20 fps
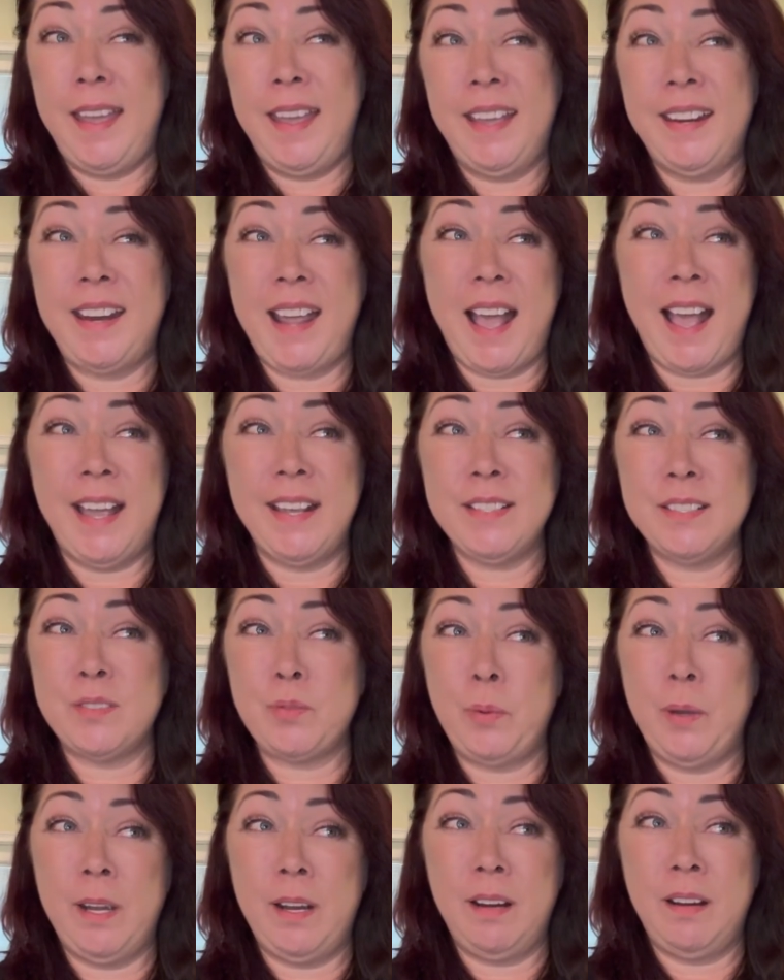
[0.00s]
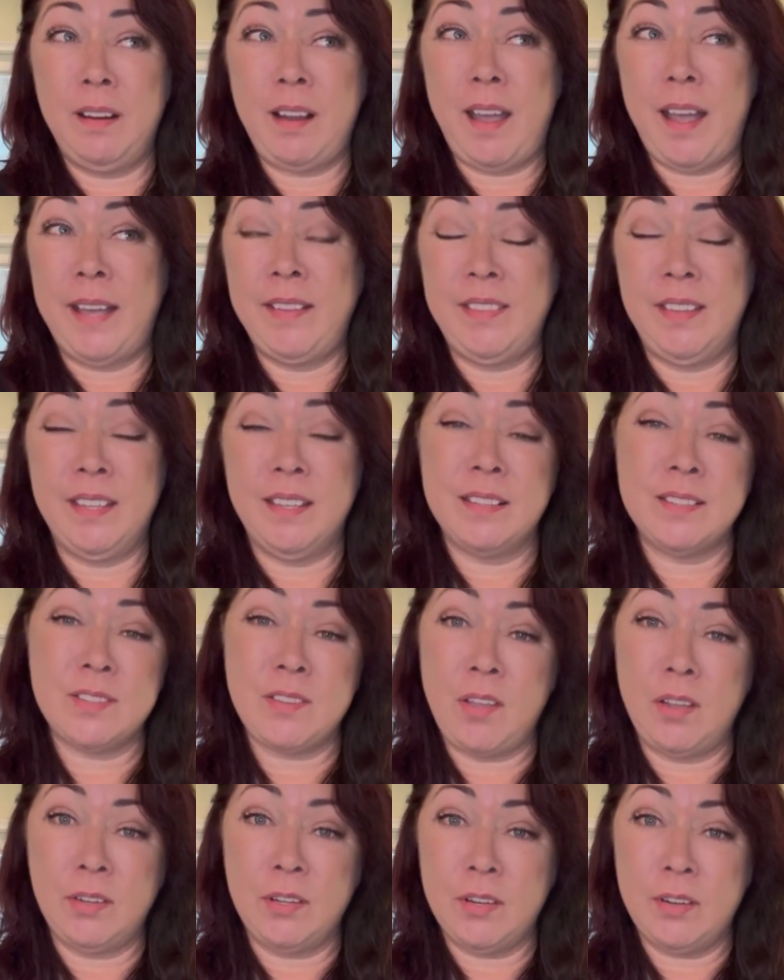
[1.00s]
And I swear, I think it's
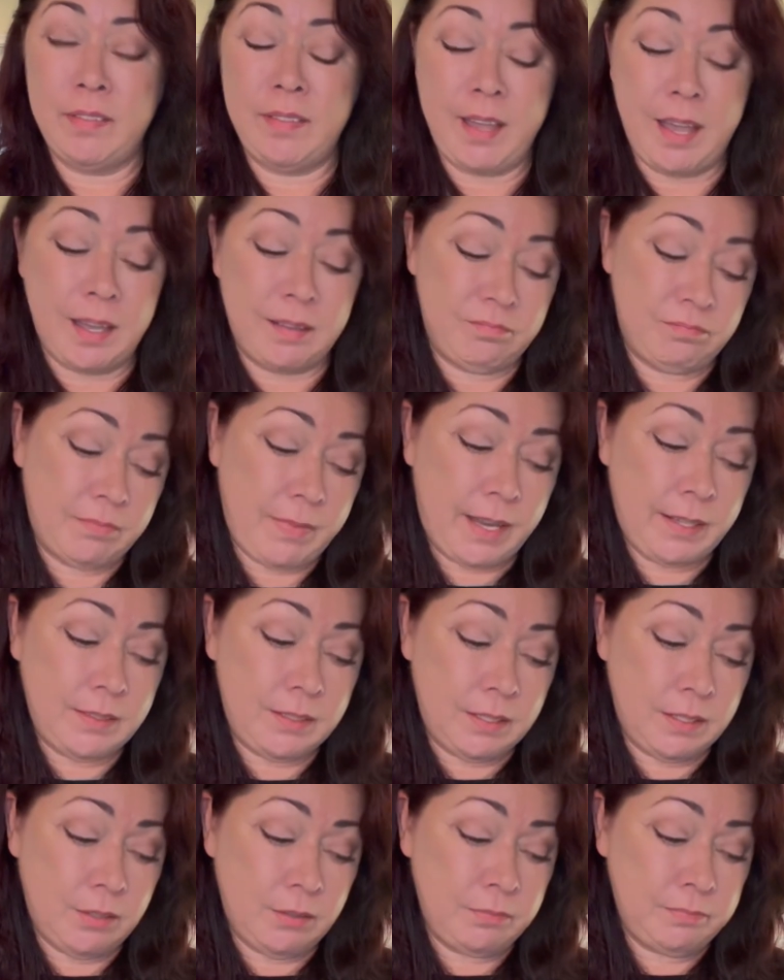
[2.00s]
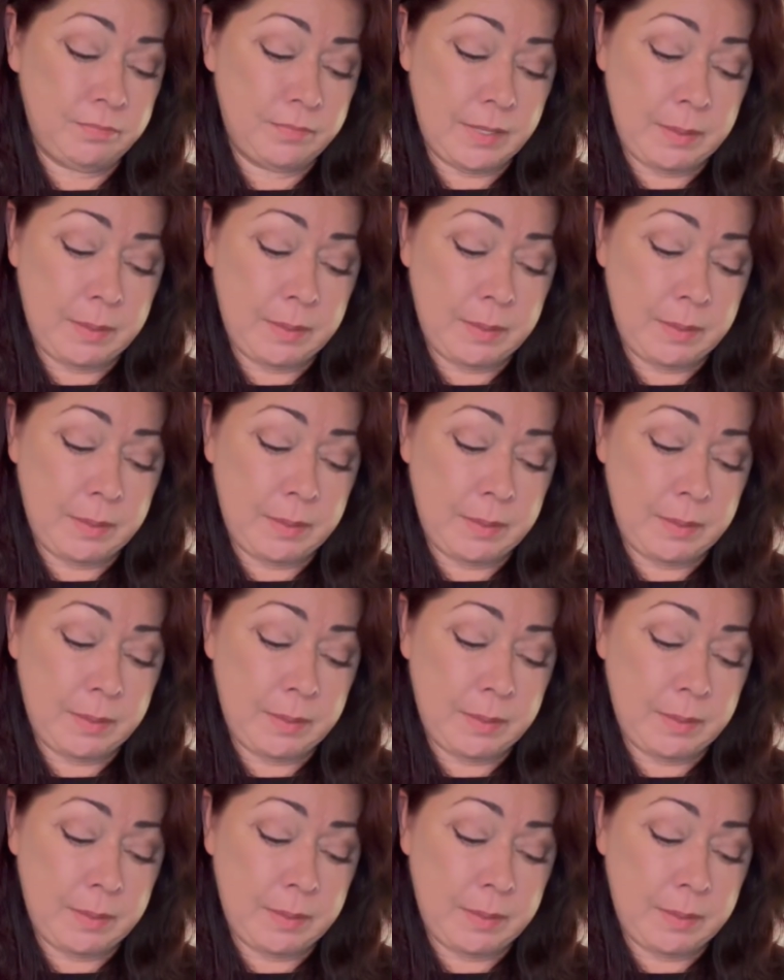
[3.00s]
longer than that. I do.